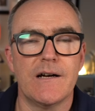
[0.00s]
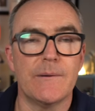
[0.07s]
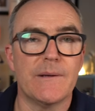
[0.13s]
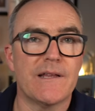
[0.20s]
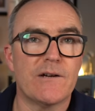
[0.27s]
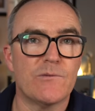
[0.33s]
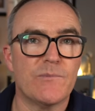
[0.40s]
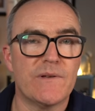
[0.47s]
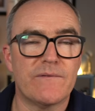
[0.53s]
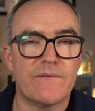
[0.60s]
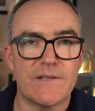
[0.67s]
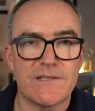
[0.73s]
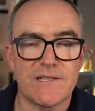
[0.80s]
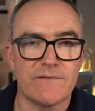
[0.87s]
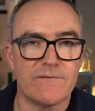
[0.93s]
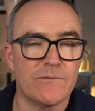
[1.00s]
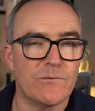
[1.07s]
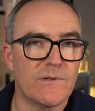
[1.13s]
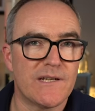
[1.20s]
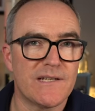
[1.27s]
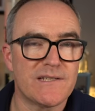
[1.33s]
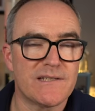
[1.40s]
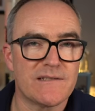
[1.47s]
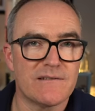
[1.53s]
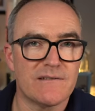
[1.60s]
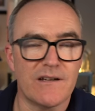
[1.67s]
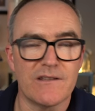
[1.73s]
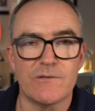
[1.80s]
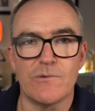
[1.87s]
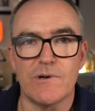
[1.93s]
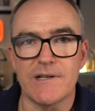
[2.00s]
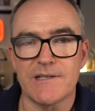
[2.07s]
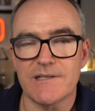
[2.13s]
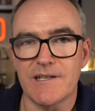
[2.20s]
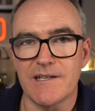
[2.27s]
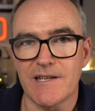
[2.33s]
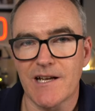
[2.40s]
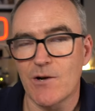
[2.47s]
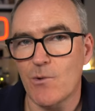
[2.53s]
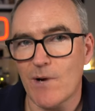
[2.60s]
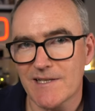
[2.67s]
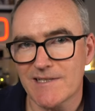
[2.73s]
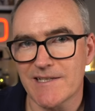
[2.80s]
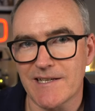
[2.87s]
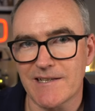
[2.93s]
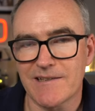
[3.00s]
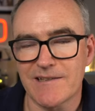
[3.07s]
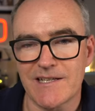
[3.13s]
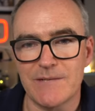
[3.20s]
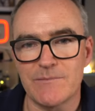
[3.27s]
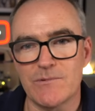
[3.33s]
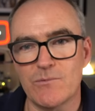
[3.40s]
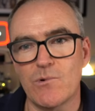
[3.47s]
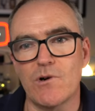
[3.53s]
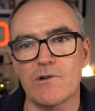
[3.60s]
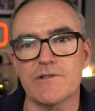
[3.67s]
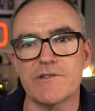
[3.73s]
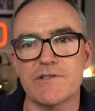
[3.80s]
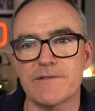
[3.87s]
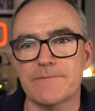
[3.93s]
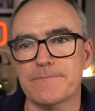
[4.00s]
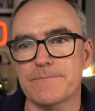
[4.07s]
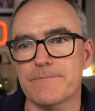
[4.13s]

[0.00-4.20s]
I mean, that would be fitting for what is otherwise an aquatic-themed watch.